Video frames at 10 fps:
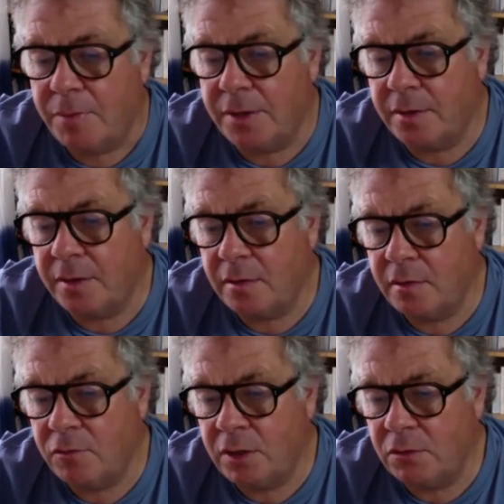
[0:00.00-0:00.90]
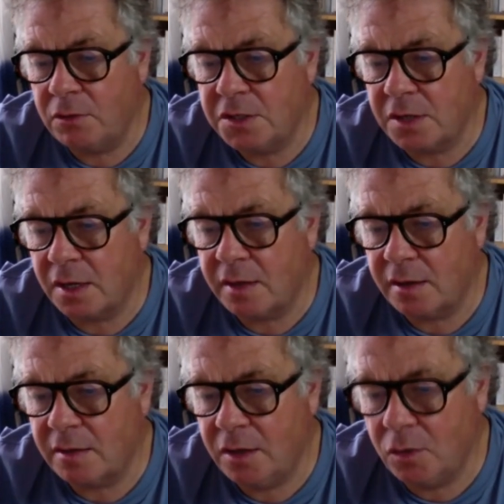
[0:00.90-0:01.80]
But the real reason I
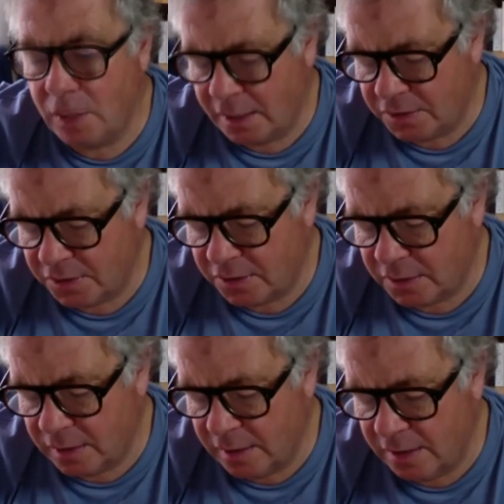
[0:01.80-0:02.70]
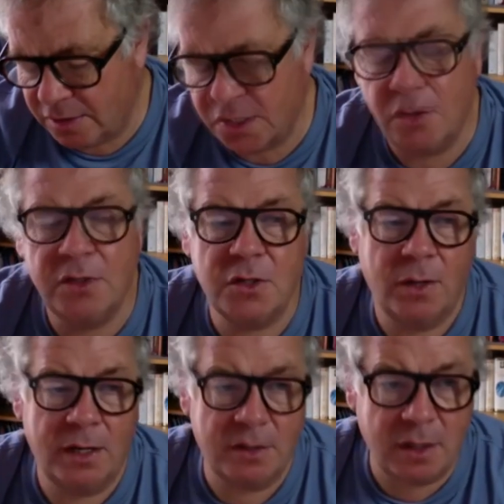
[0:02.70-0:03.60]
think the US is going to
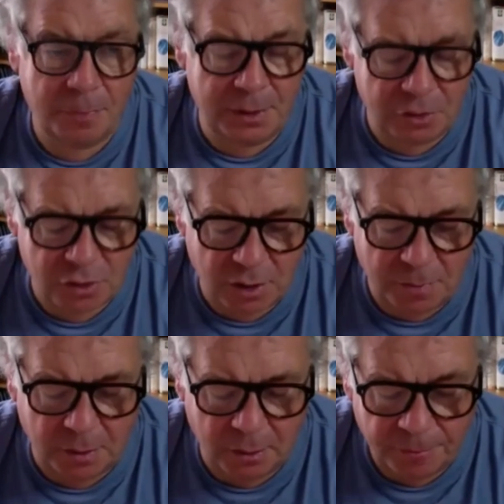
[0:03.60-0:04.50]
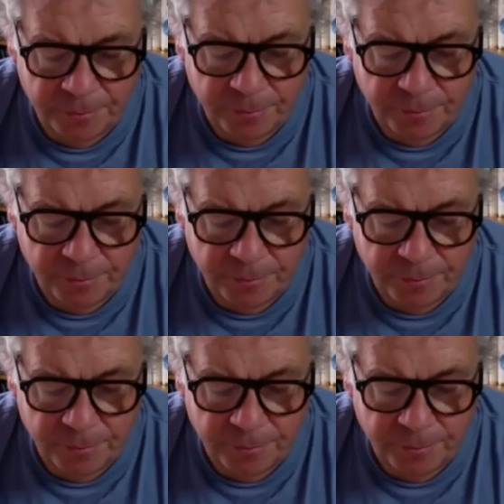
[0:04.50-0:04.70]
end up in trouble